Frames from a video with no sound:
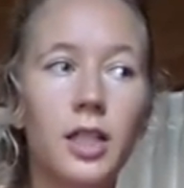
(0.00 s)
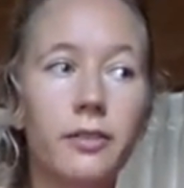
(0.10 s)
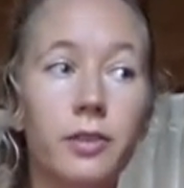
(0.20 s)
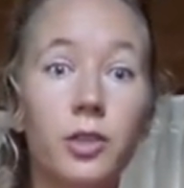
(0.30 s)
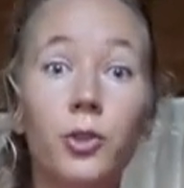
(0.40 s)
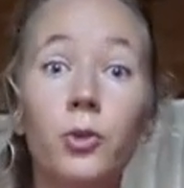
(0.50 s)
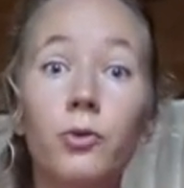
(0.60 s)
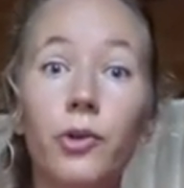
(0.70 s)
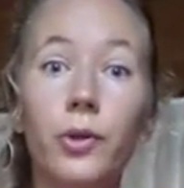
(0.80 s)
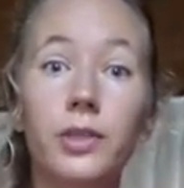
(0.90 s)
if it's you
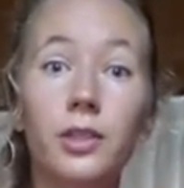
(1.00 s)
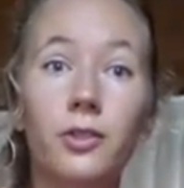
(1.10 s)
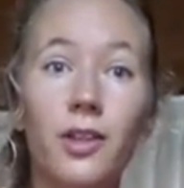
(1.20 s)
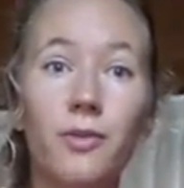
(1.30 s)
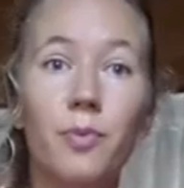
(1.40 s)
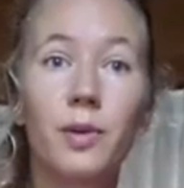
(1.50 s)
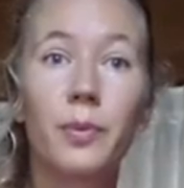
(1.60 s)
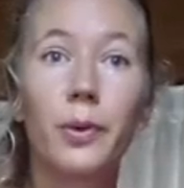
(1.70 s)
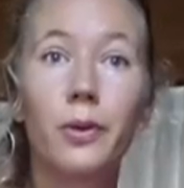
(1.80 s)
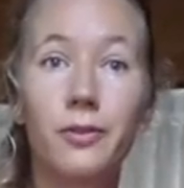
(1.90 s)
focusing on other
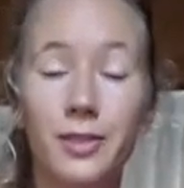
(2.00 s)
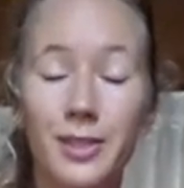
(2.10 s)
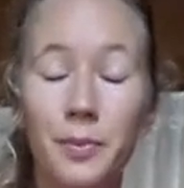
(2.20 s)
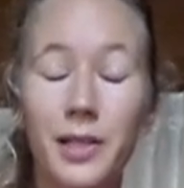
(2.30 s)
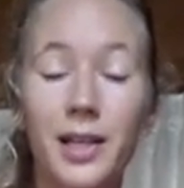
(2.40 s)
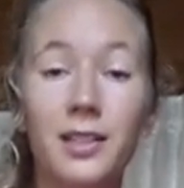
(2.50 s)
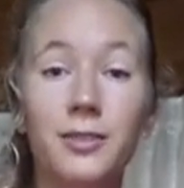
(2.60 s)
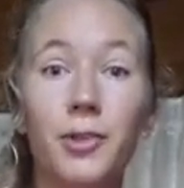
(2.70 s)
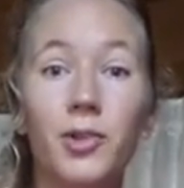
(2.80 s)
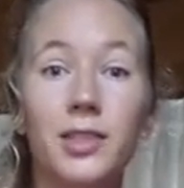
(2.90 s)
people, if it's somebody
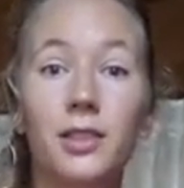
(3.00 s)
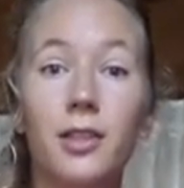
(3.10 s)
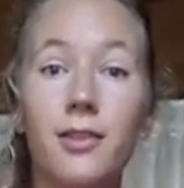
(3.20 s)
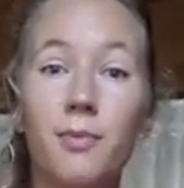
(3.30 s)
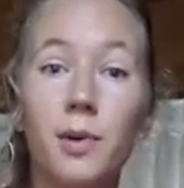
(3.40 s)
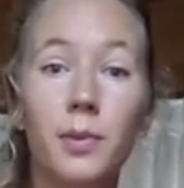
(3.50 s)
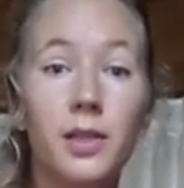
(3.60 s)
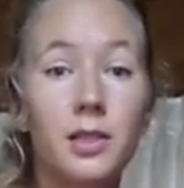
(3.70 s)
else focusing on other people,